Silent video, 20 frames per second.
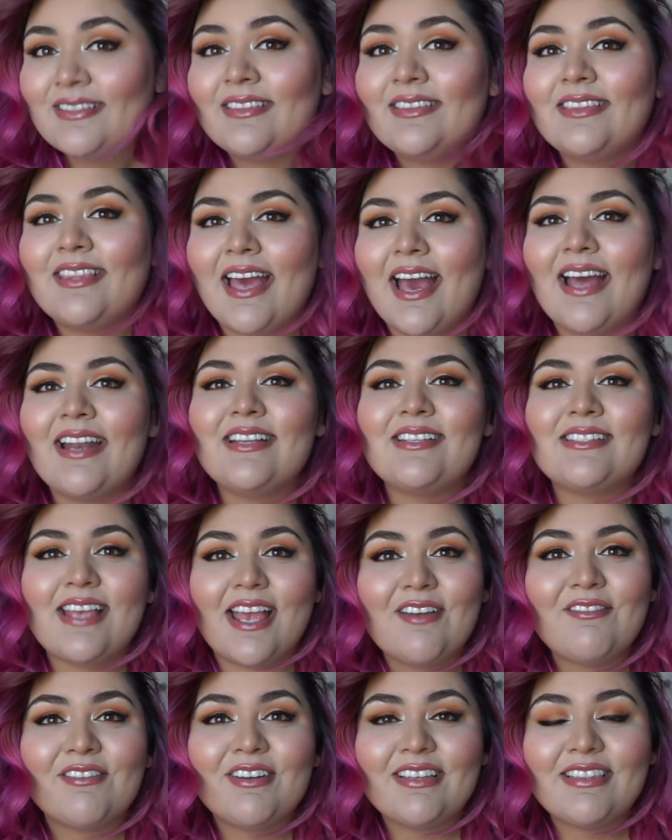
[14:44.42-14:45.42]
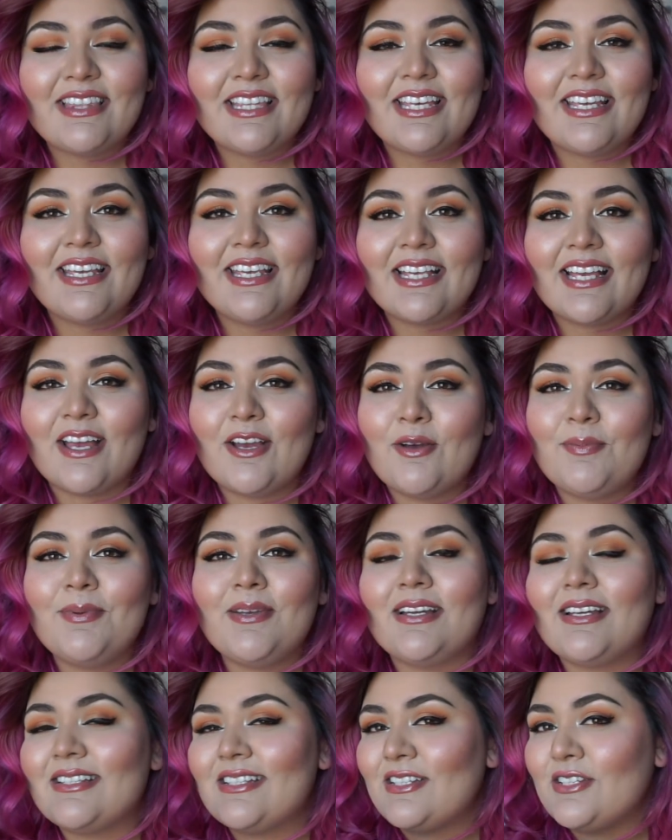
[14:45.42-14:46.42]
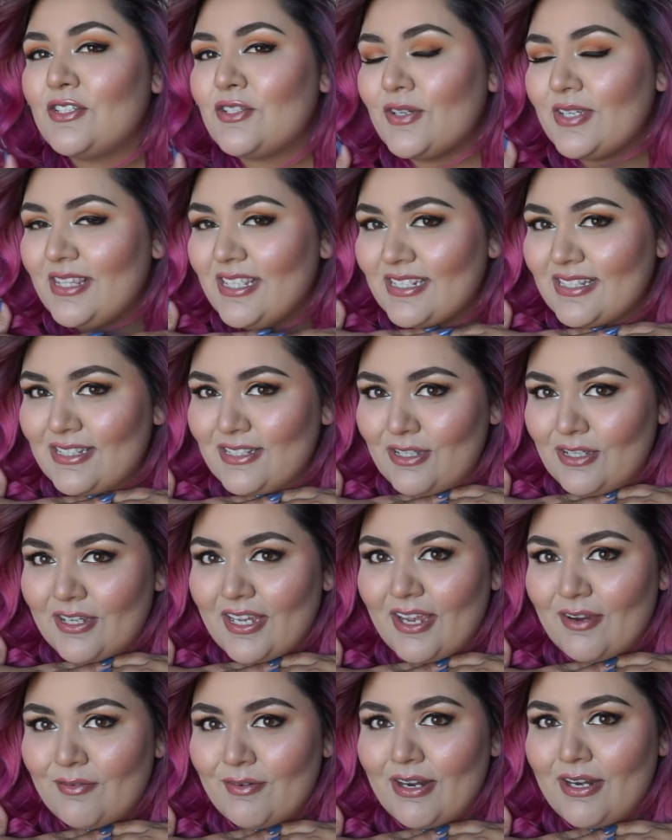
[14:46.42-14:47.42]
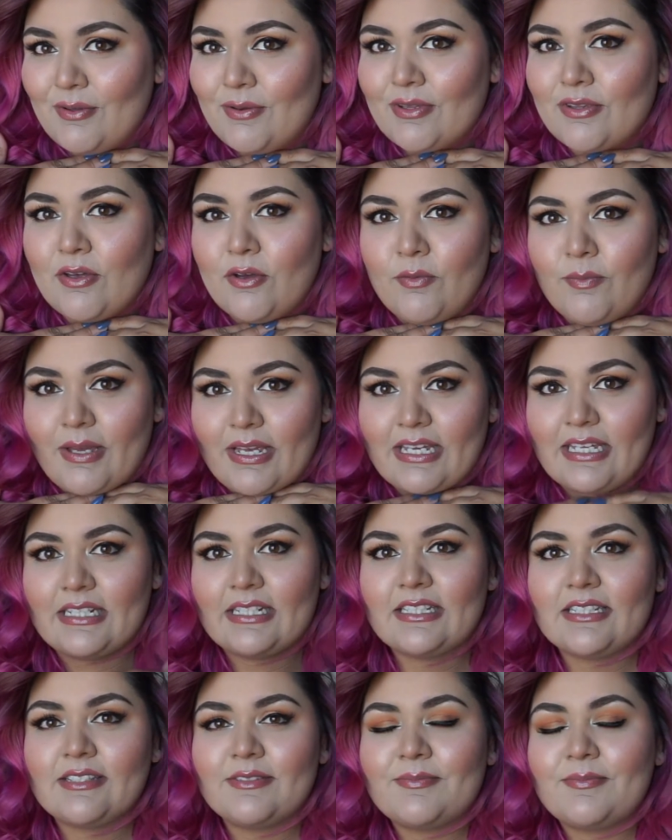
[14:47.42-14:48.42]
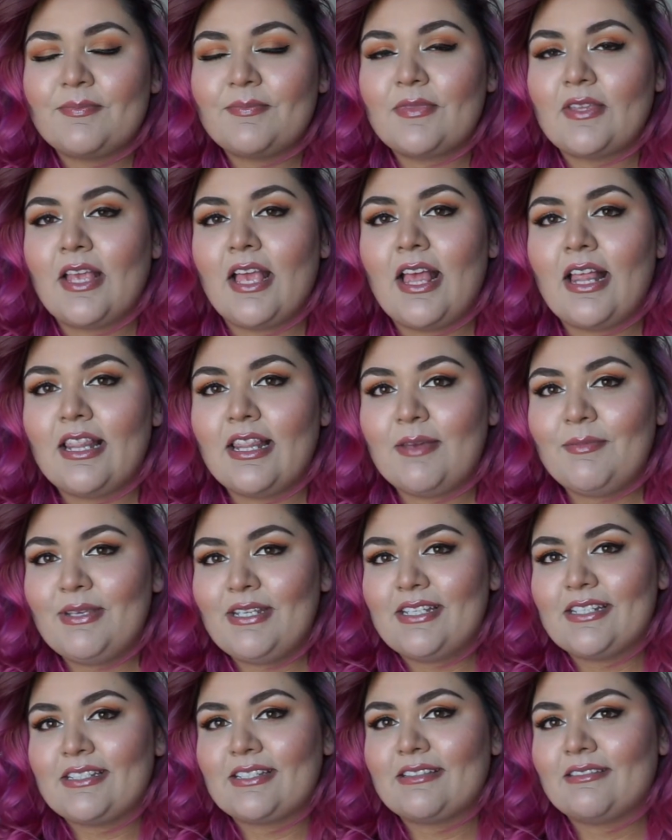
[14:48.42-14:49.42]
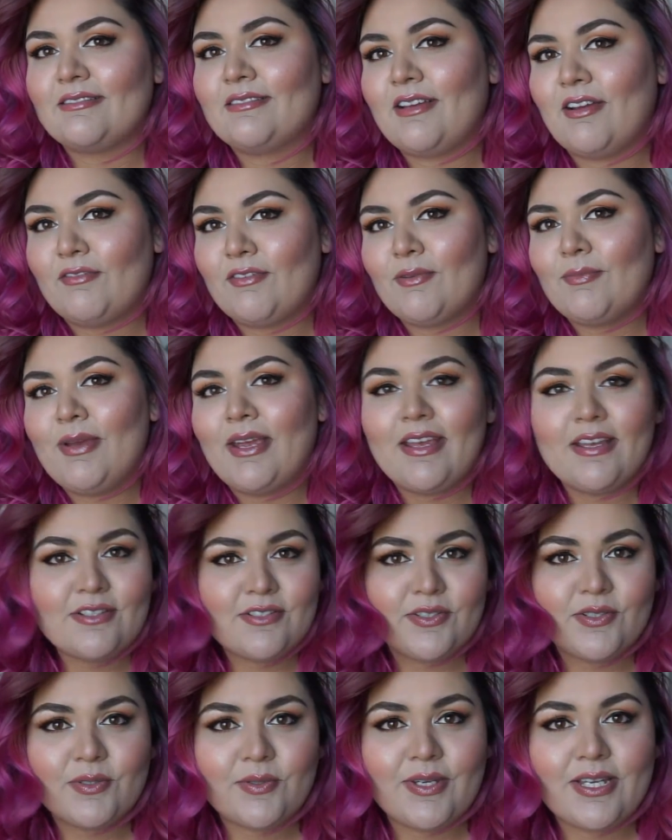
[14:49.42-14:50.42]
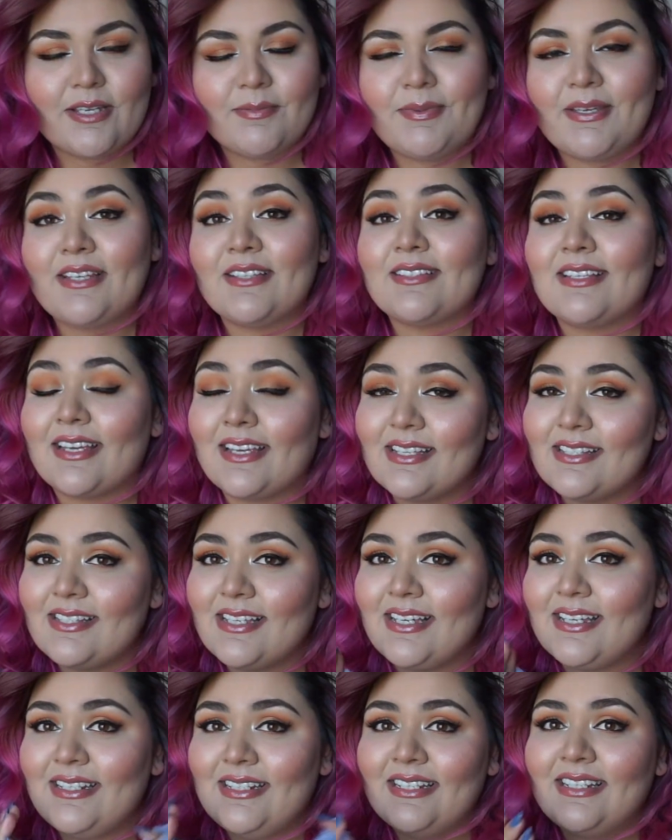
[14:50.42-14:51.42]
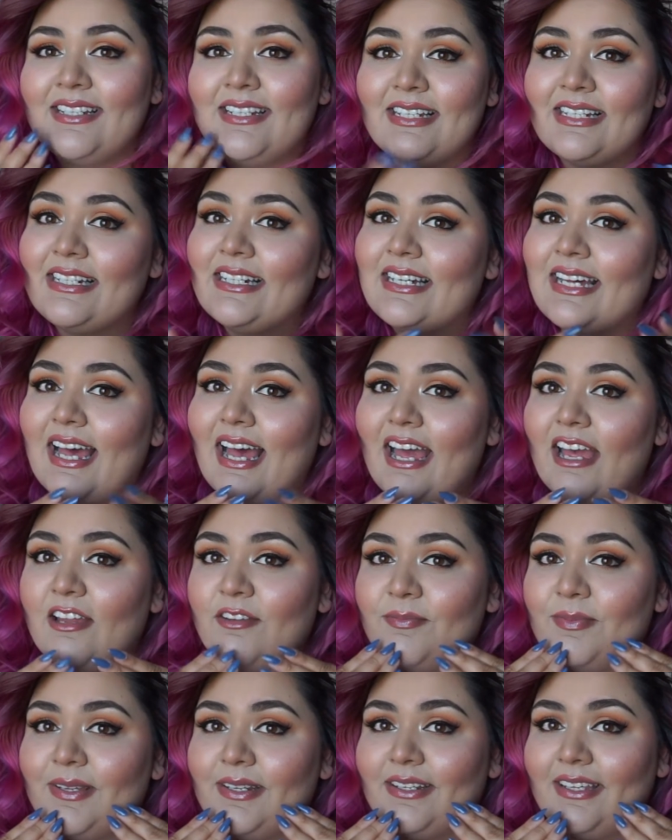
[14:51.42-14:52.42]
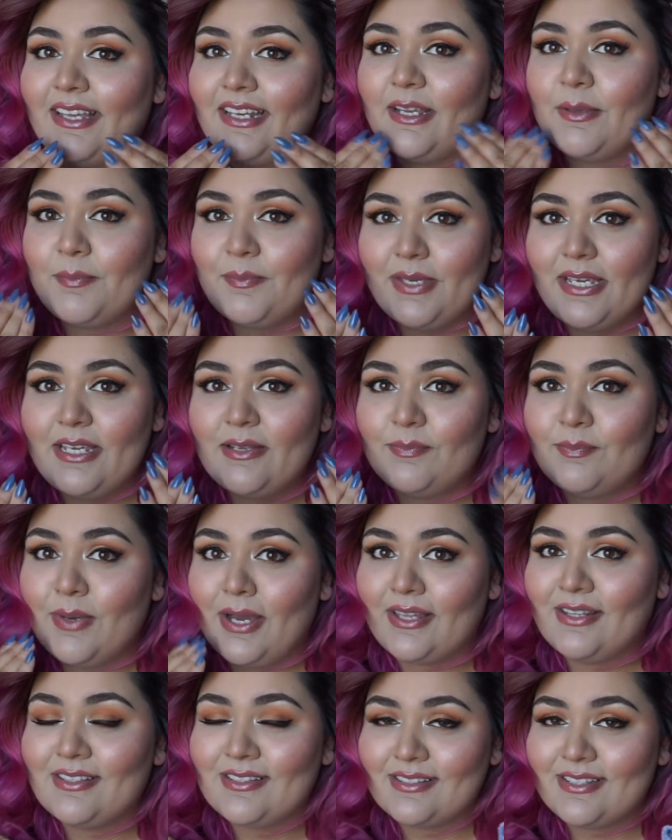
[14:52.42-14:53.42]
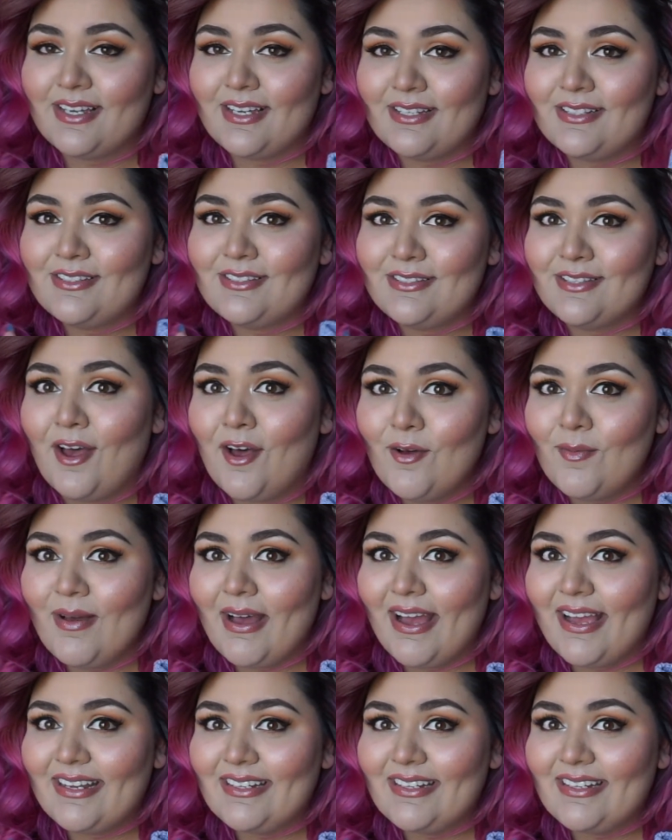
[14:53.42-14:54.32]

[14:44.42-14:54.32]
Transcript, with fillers: that is everything. I hope you guys enjoyed this little get ready with. Oh my goodness. Let me just cover up my hands real quick because like I said, I've been getting beat by the sun so much.